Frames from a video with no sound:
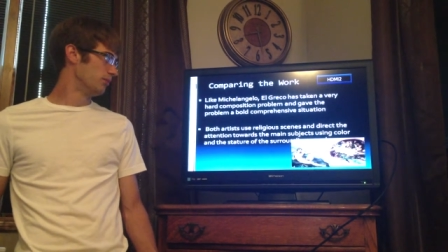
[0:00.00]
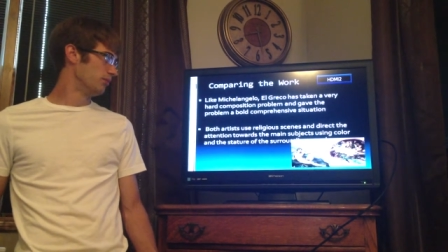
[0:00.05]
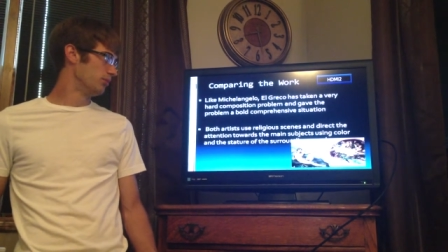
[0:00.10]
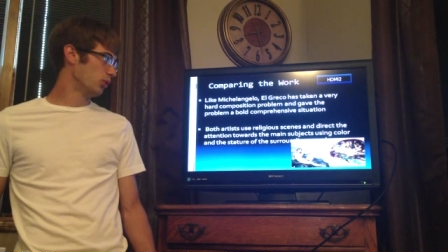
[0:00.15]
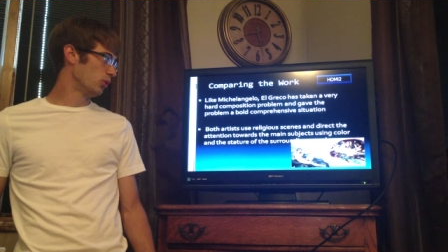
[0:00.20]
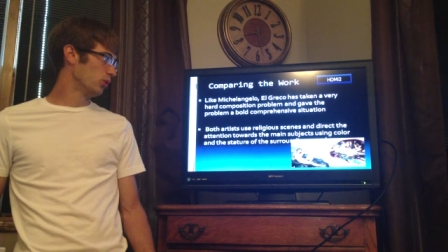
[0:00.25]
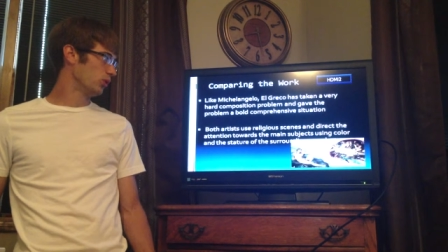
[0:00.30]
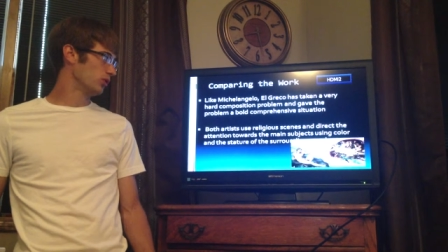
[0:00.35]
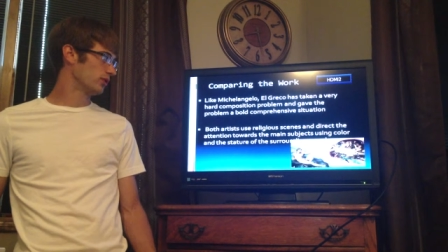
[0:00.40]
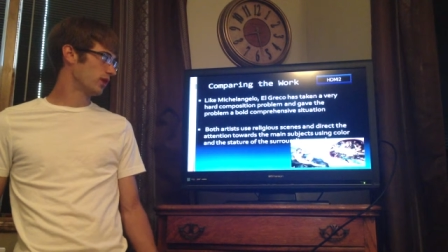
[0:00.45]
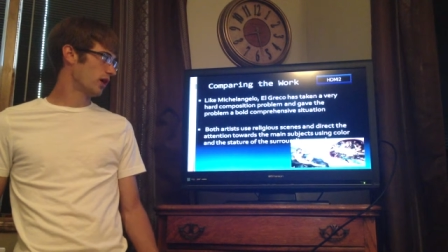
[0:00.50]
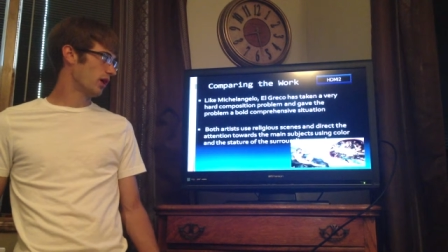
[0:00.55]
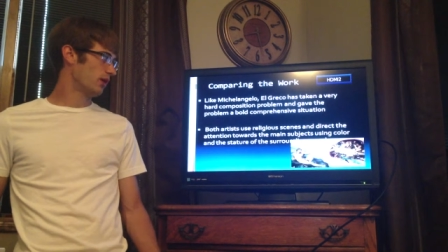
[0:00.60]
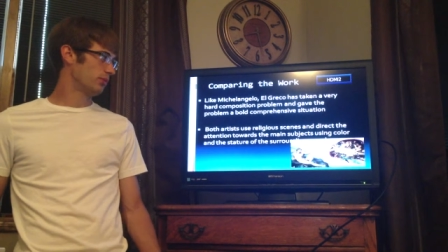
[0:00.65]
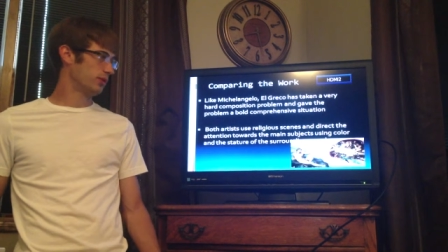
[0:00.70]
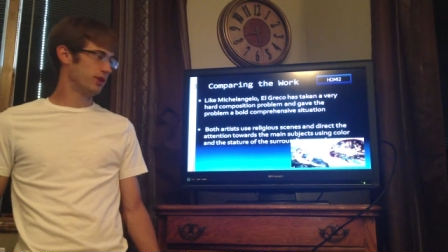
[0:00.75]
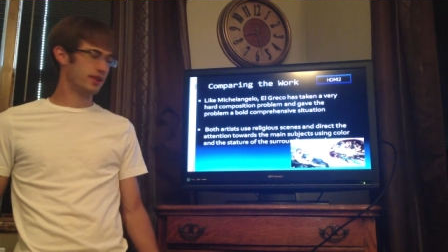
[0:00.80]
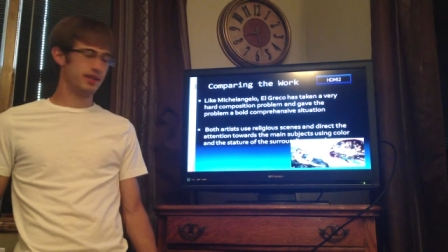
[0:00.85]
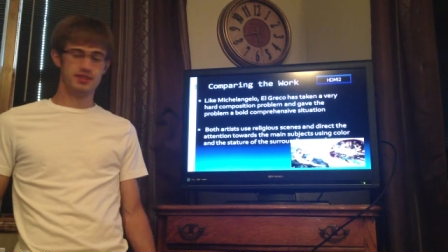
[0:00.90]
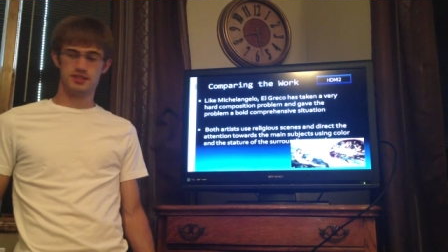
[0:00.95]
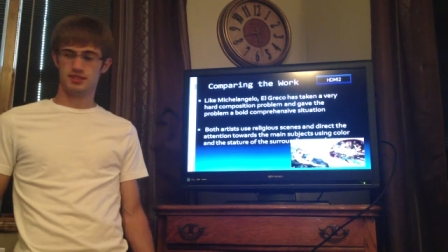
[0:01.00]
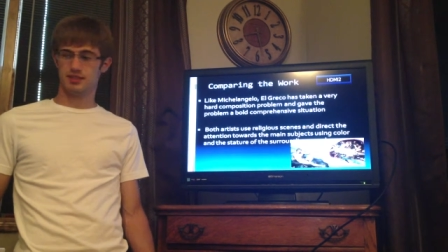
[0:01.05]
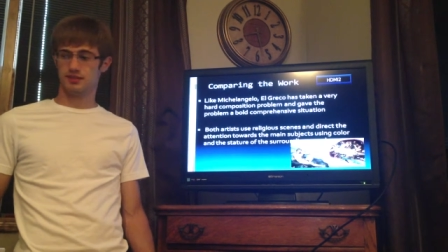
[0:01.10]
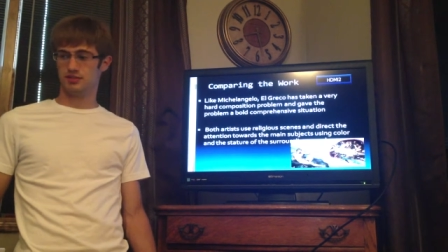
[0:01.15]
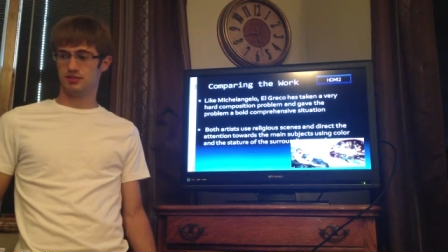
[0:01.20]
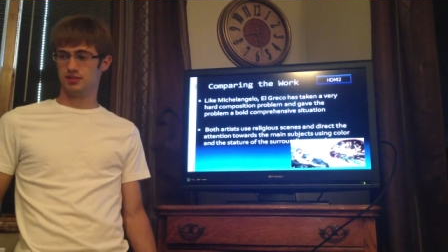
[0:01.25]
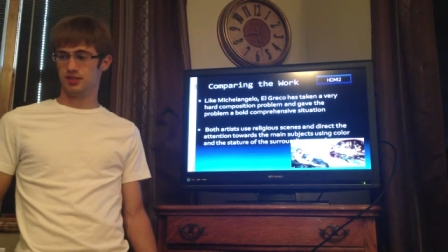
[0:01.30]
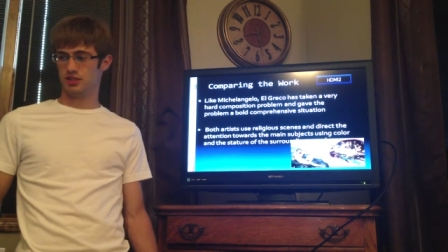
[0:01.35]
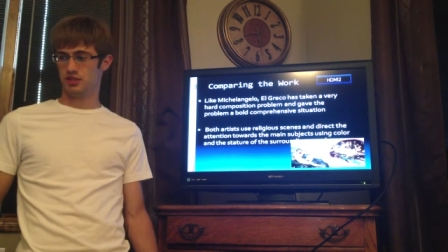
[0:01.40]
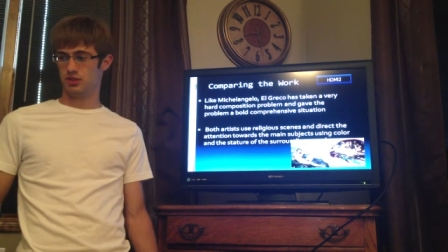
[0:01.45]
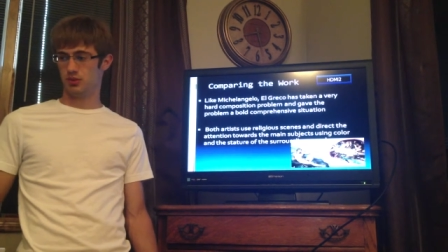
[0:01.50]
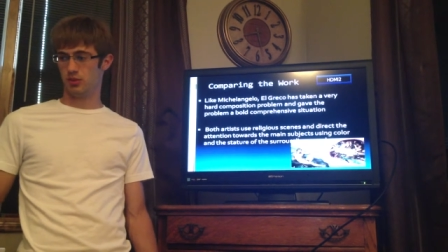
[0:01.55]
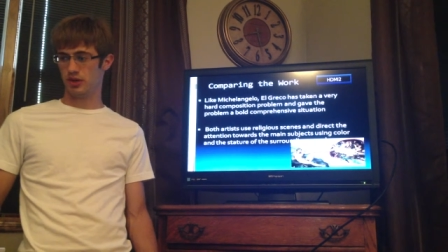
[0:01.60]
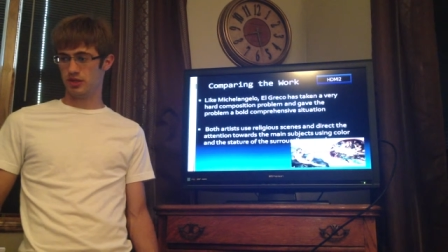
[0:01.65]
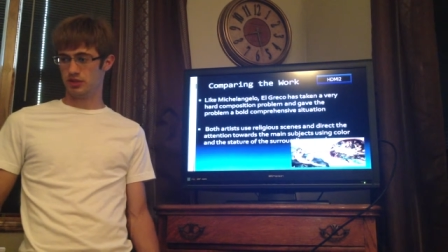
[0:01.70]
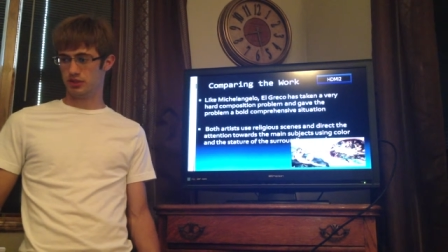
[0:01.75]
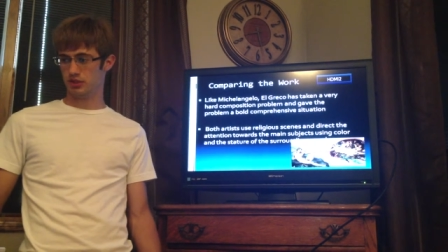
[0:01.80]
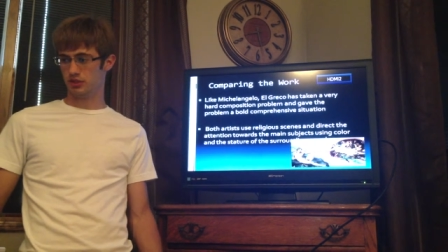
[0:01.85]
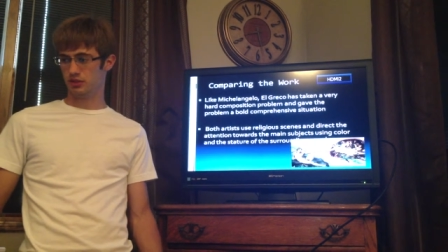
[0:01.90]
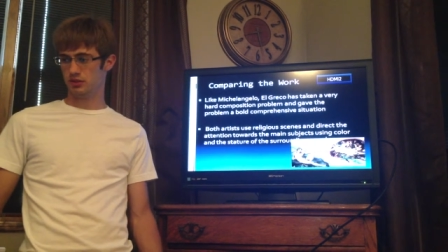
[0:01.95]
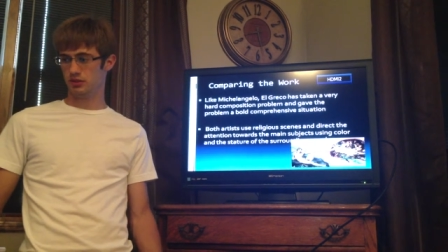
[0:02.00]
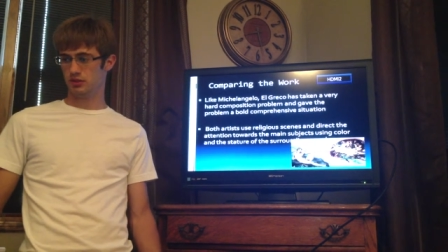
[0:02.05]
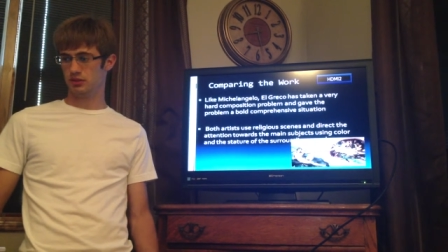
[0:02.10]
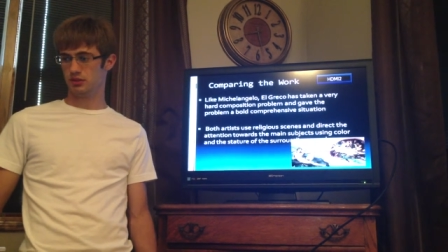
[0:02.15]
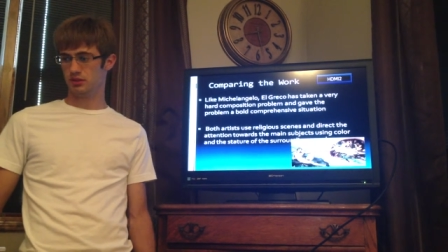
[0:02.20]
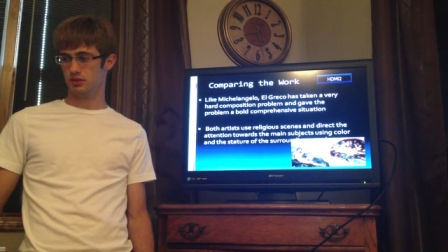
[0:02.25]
bold, comprehensive situation.